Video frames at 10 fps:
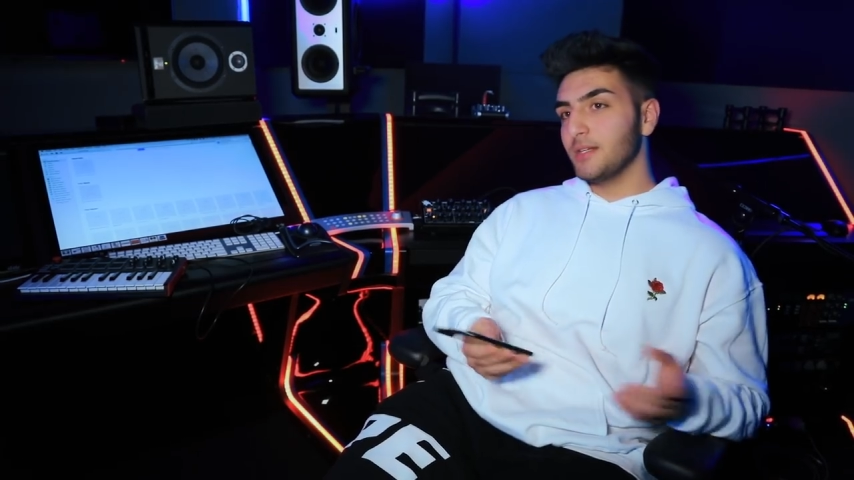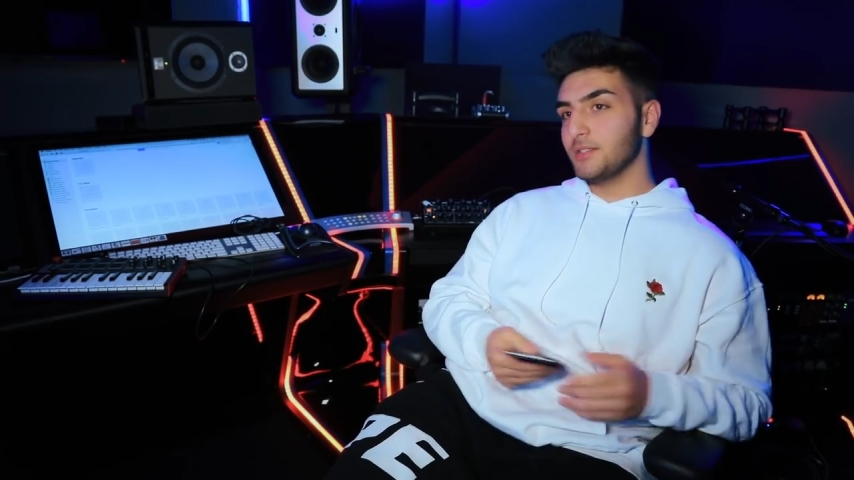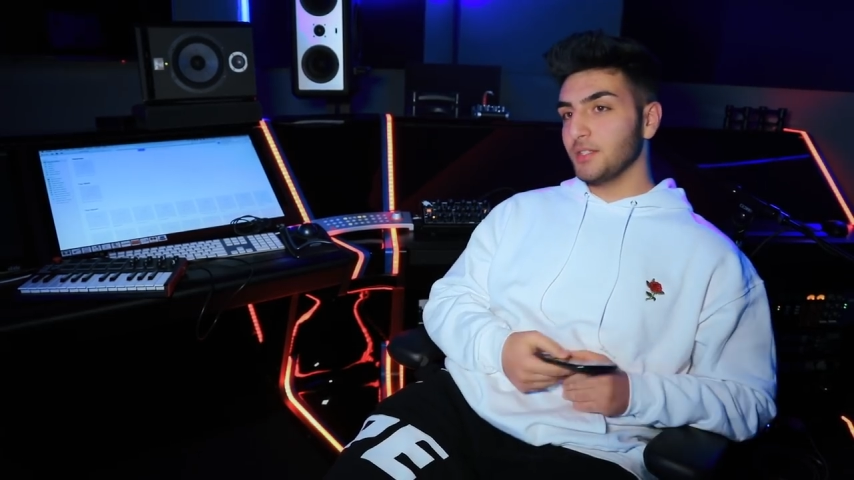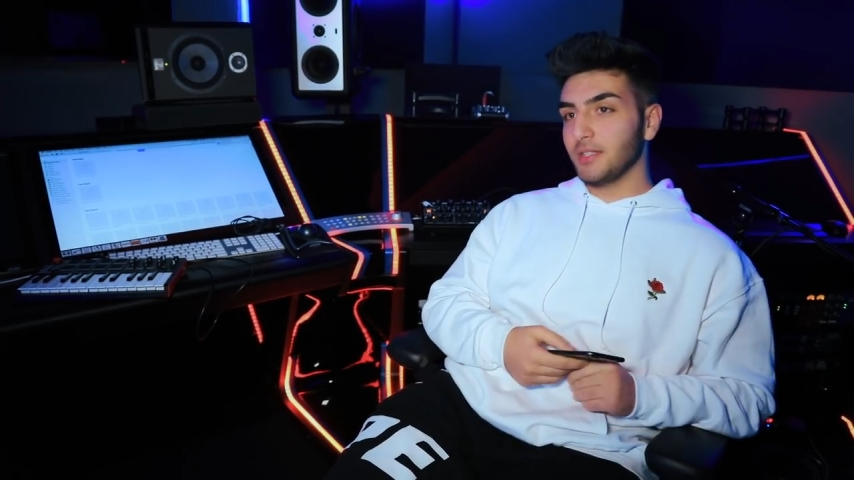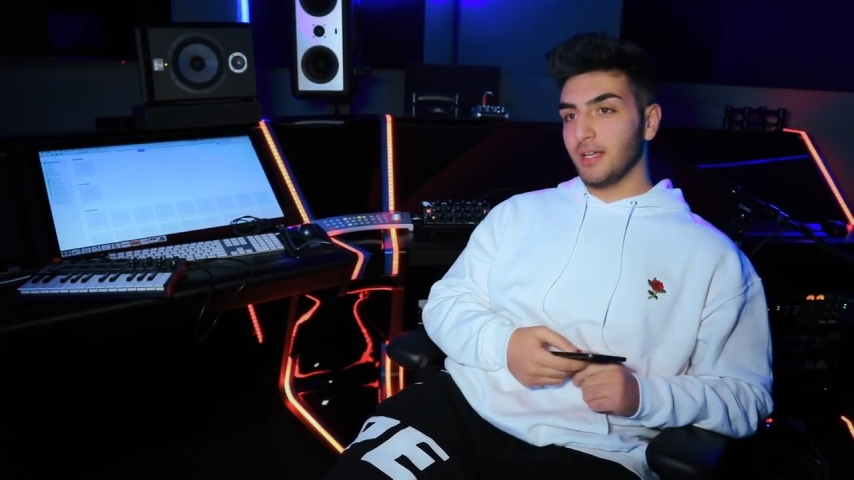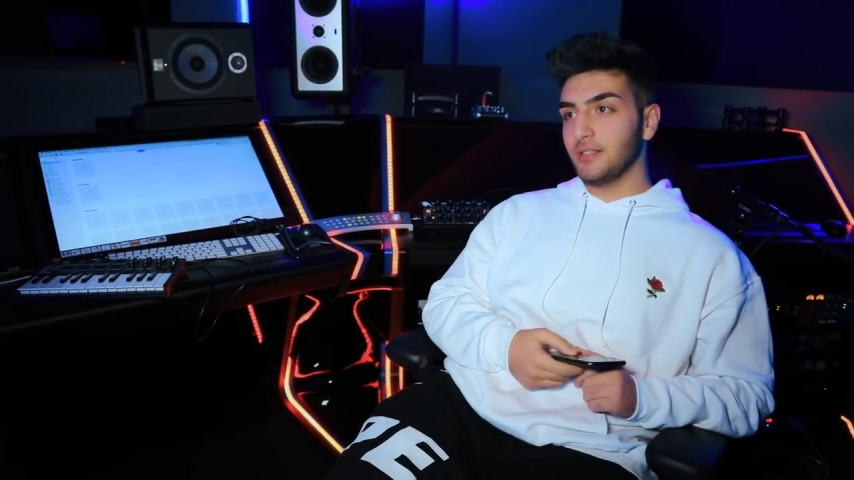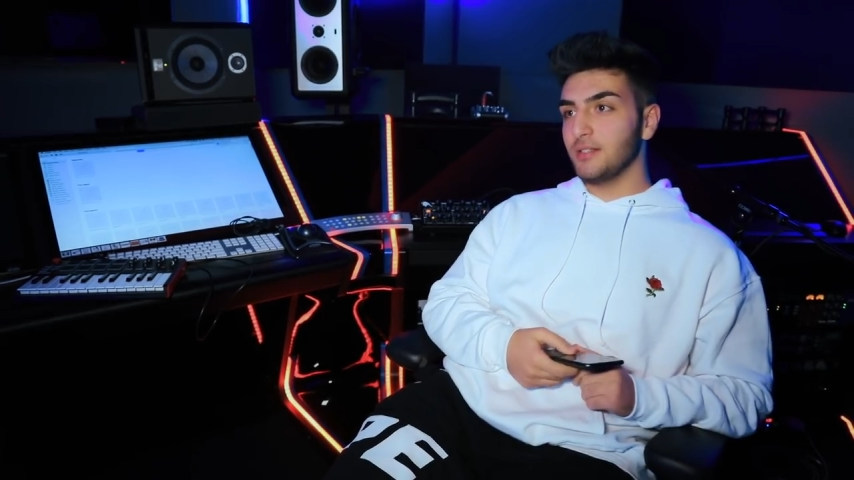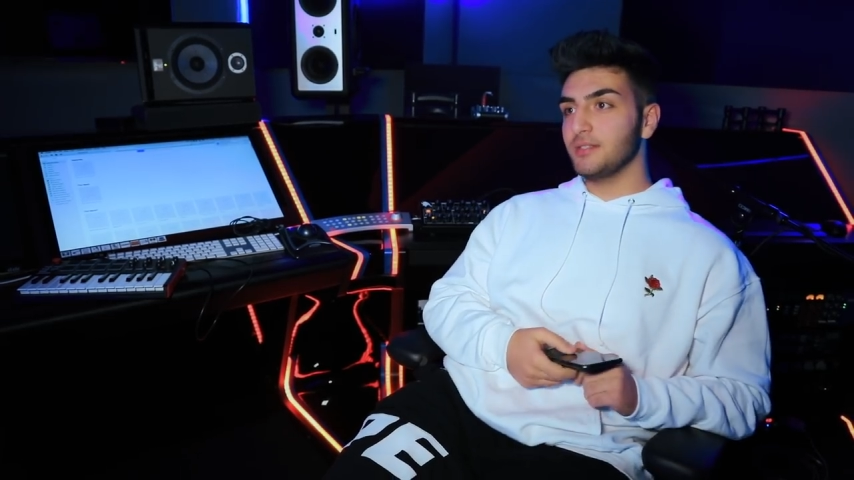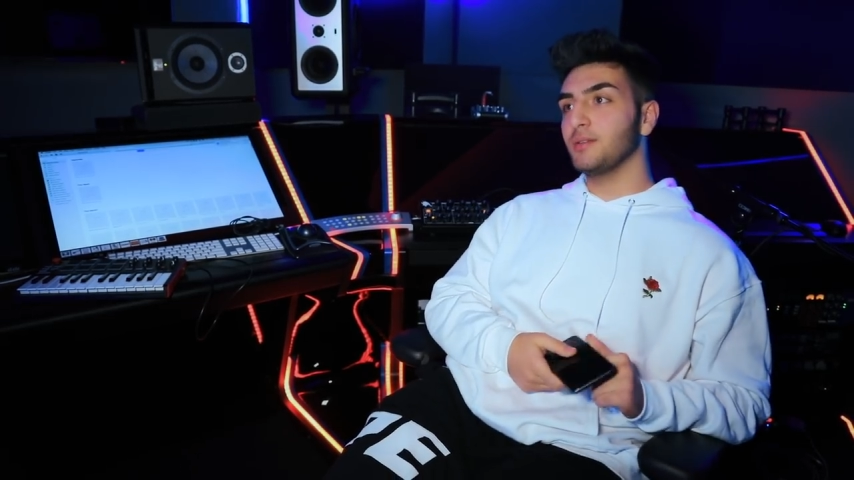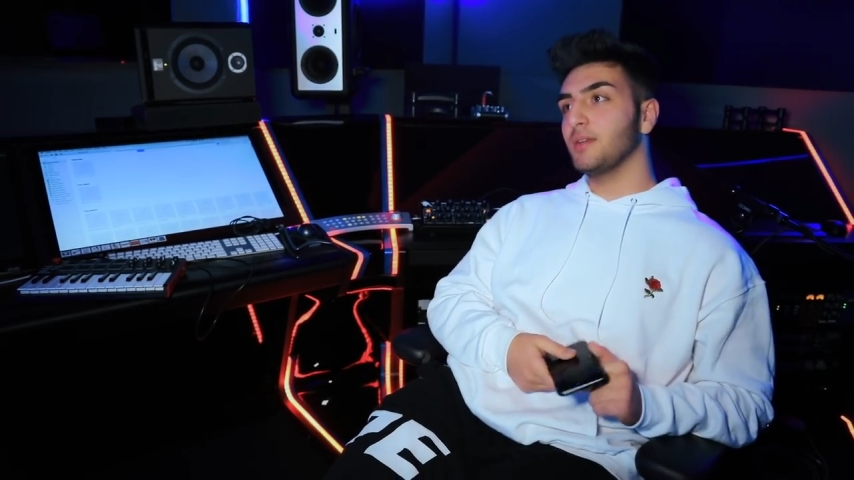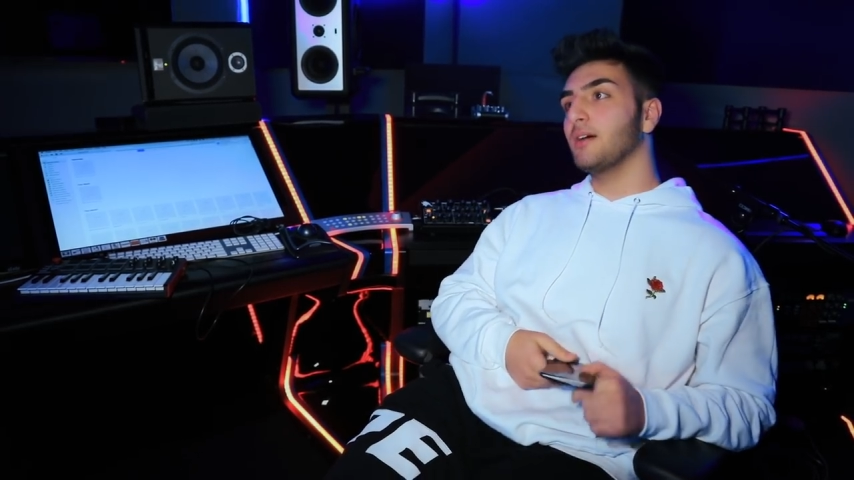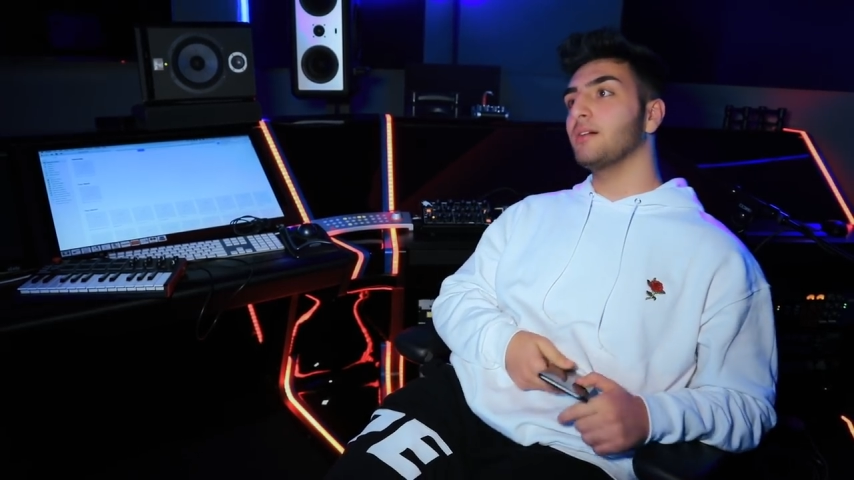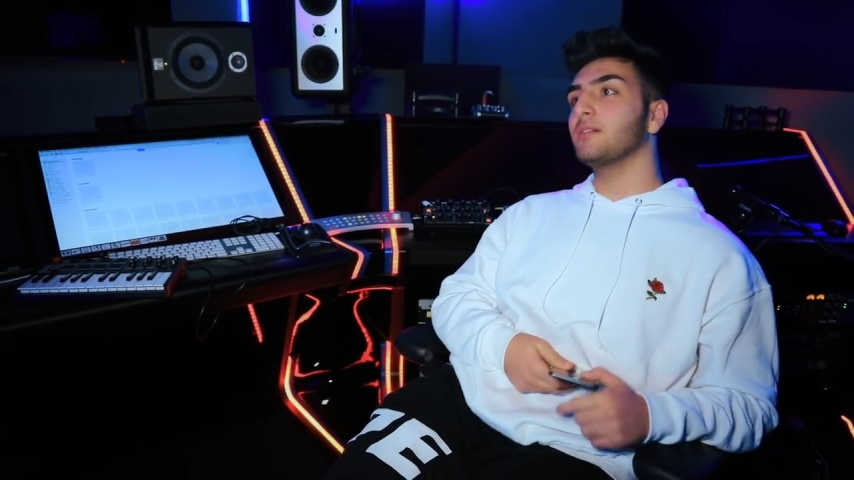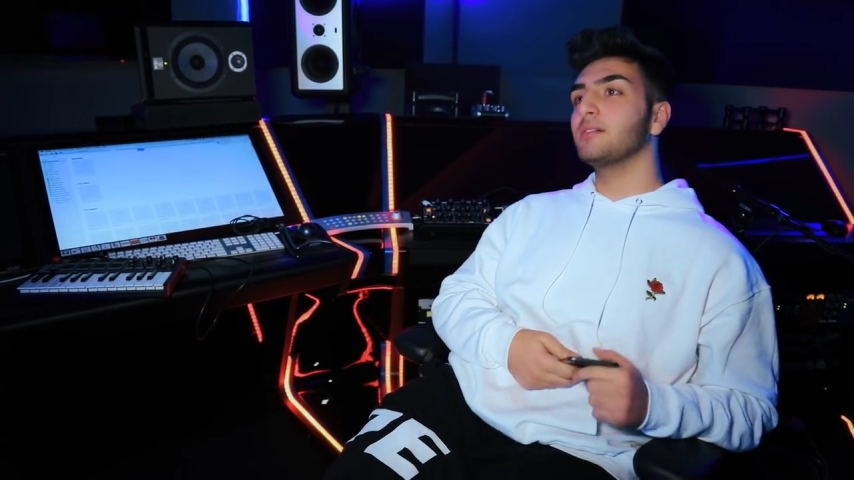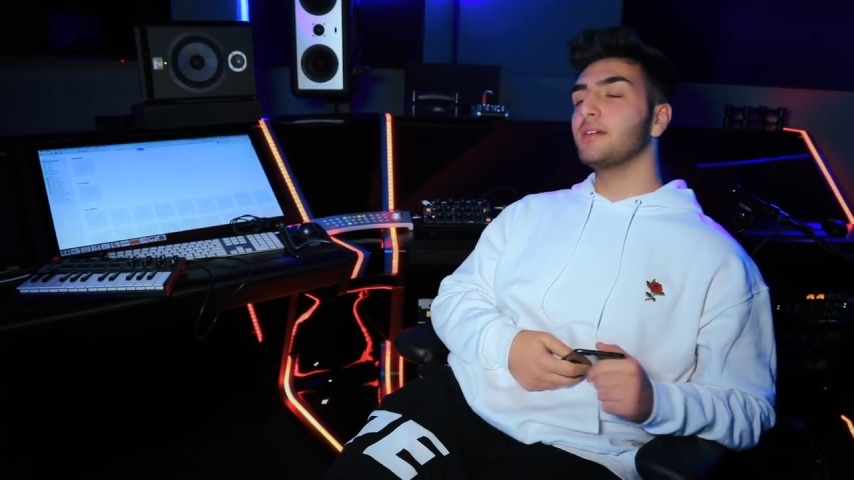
Took that to the studio